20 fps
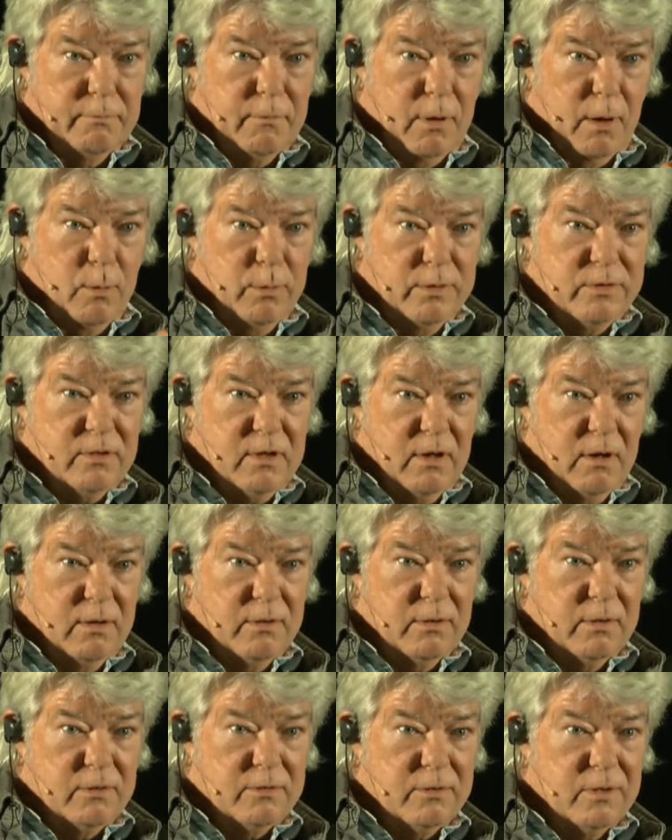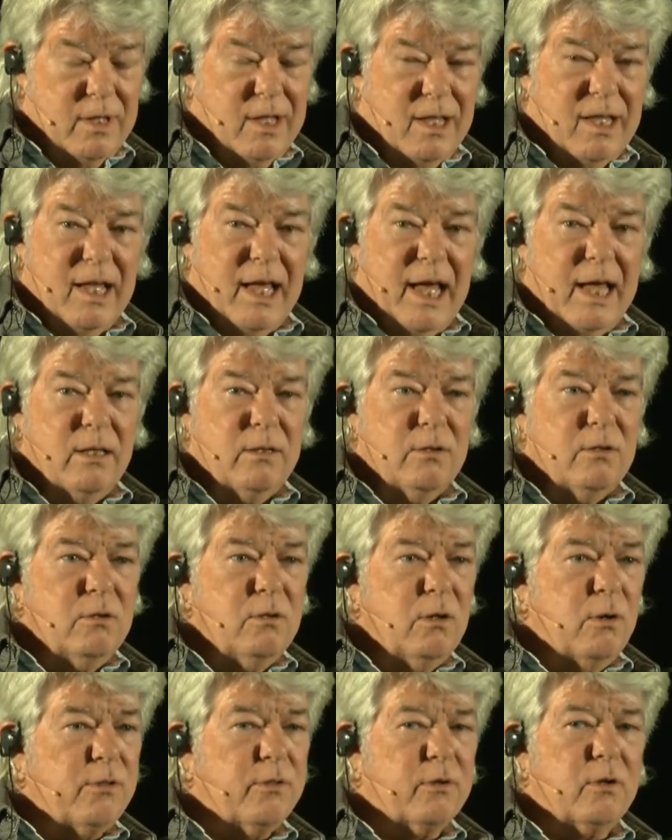Always carry this." And
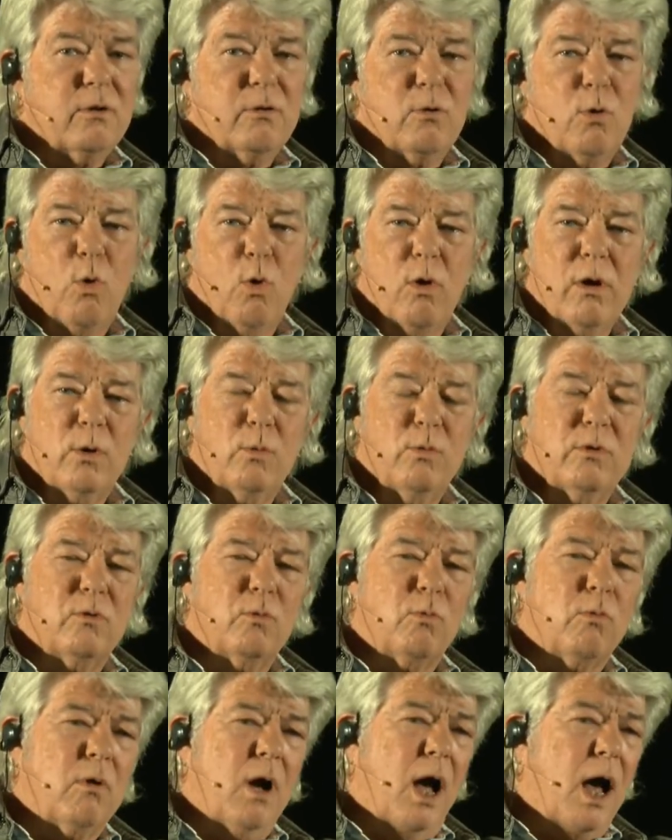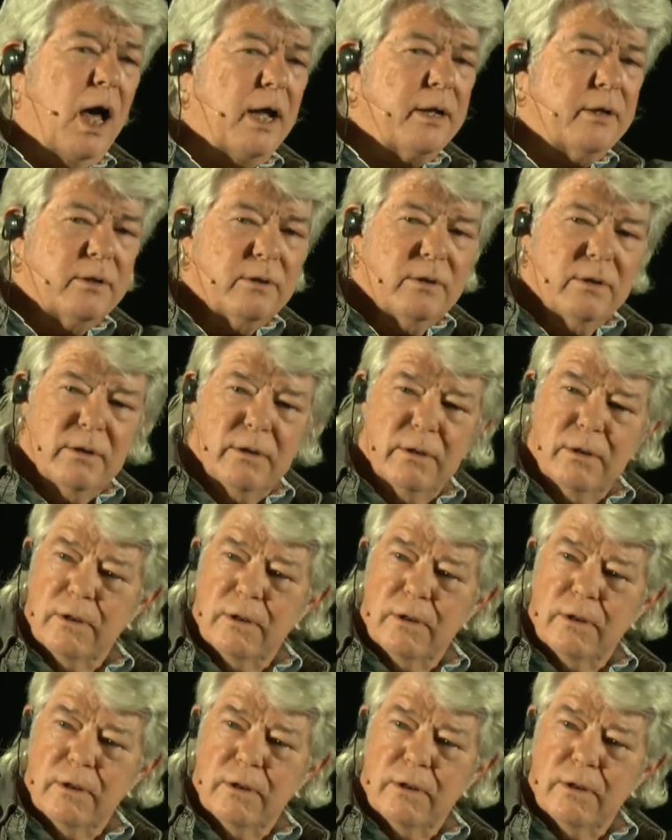the cork was rotted.